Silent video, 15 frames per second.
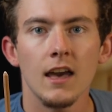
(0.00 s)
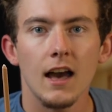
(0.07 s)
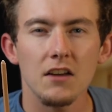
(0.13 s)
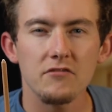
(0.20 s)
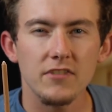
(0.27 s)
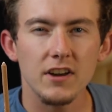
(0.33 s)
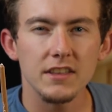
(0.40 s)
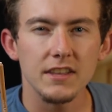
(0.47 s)
I
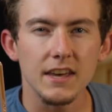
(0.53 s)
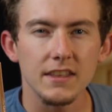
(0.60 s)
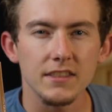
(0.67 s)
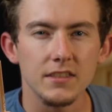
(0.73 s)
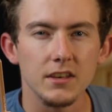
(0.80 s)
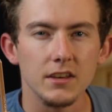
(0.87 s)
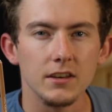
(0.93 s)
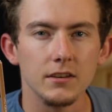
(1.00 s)
find
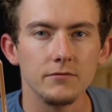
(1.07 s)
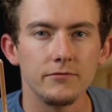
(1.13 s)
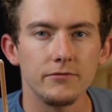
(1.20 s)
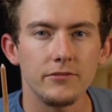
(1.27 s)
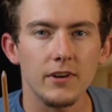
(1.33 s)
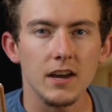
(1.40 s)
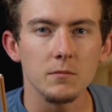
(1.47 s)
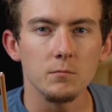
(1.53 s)
that the
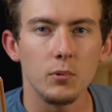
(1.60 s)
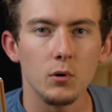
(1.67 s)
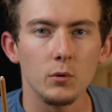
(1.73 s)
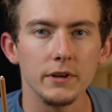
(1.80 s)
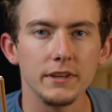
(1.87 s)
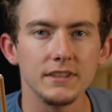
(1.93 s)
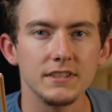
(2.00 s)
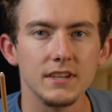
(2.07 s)
fine
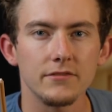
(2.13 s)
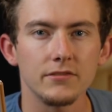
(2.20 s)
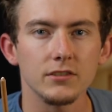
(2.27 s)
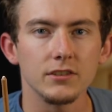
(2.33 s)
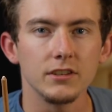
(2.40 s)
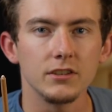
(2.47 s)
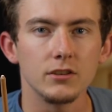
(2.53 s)
point definitely